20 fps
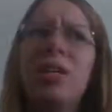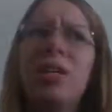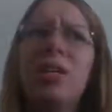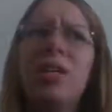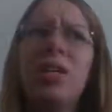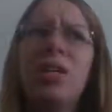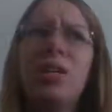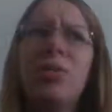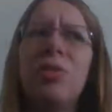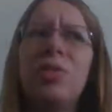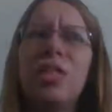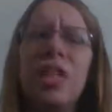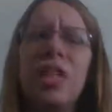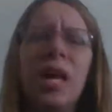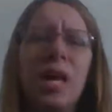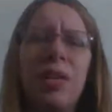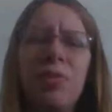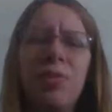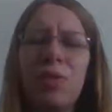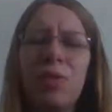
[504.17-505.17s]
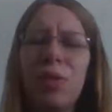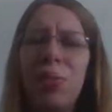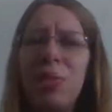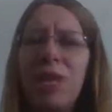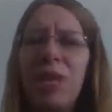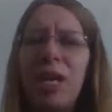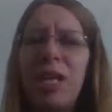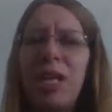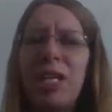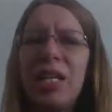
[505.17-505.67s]
to not even
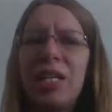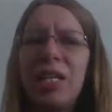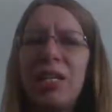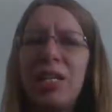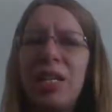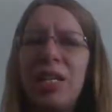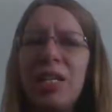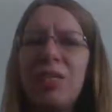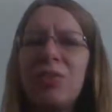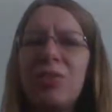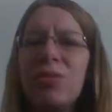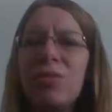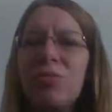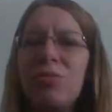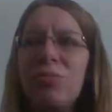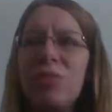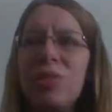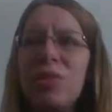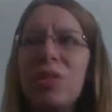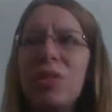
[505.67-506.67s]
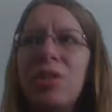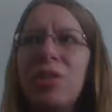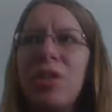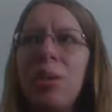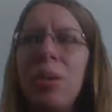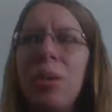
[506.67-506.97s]
reply to anything is really crap.